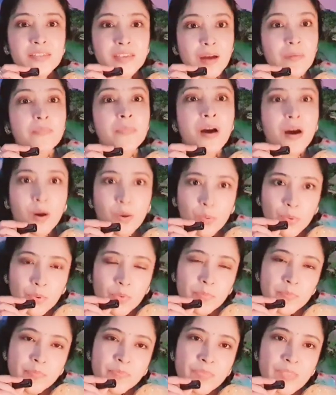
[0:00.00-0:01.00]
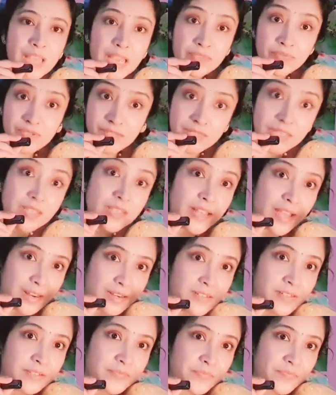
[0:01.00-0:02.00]
somehow. I've seen
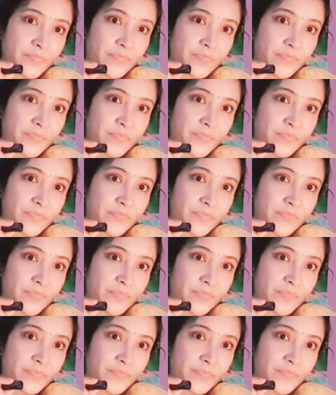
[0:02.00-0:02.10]
that.